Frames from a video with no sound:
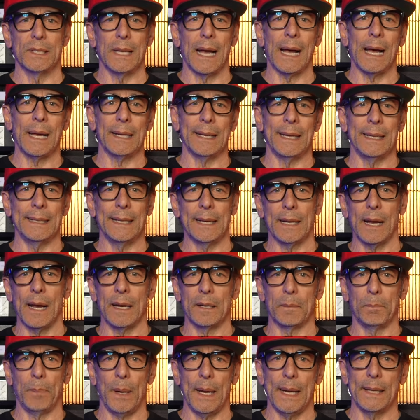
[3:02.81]
not any
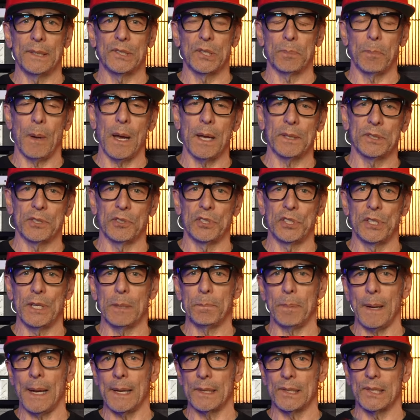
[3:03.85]
kind of paid
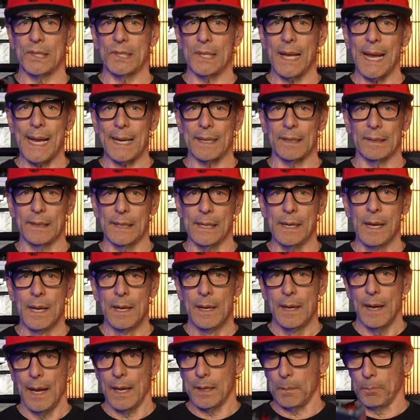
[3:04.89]
sponsorship, as sadly,
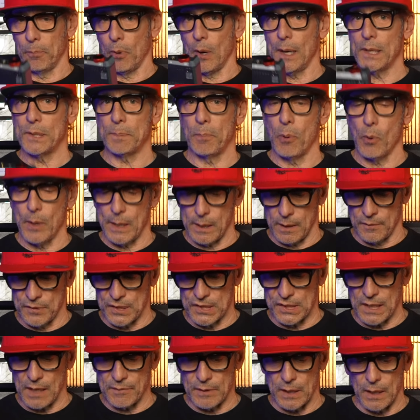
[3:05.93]
at a price point of
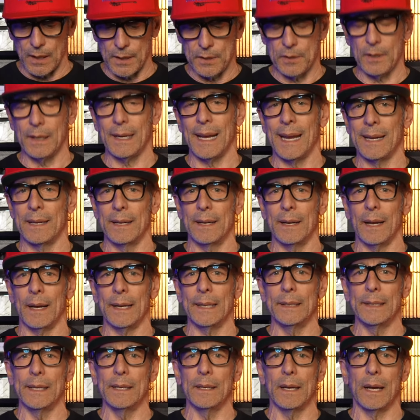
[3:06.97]

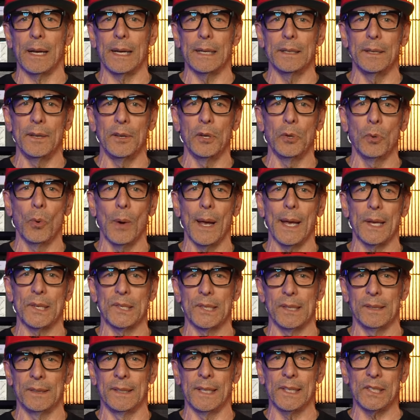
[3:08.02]
$799
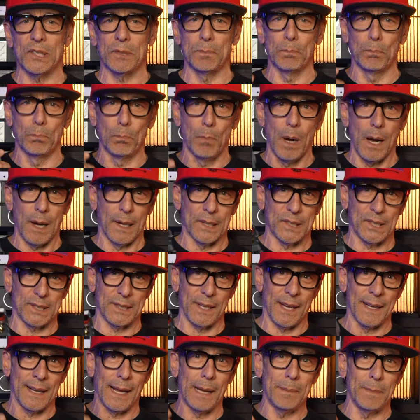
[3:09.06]
US, this
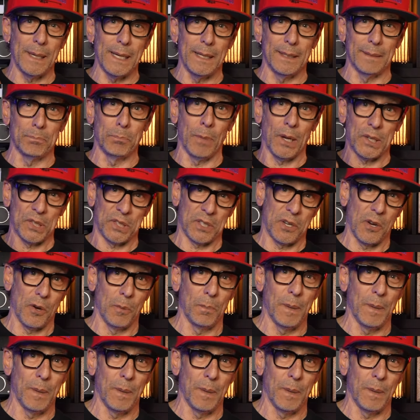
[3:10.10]
must, and I mean must, go